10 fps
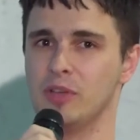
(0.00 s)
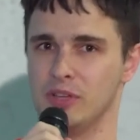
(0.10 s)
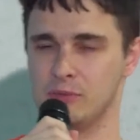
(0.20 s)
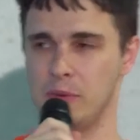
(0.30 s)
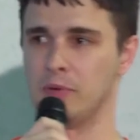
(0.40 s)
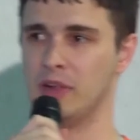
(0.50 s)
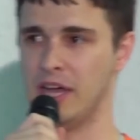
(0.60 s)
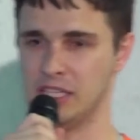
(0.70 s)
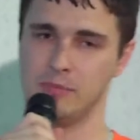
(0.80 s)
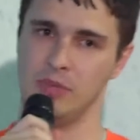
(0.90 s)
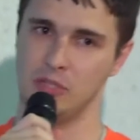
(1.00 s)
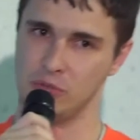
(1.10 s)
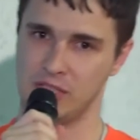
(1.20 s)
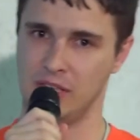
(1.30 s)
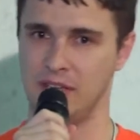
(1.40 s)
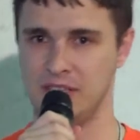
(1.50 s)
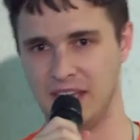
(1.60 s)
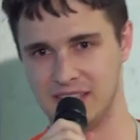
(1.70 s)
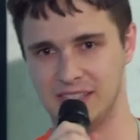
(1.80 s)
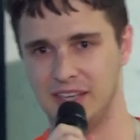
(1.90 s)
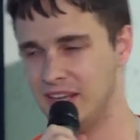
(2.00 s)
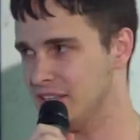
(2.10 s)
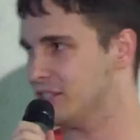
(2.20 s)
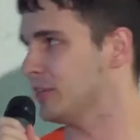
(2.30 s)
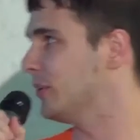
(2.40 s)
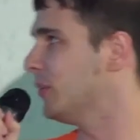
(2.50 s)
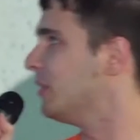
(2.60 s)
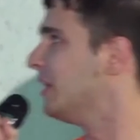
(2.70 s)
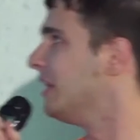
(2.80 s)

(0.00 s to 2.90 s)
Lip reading: because people asked me to send it yesterday, so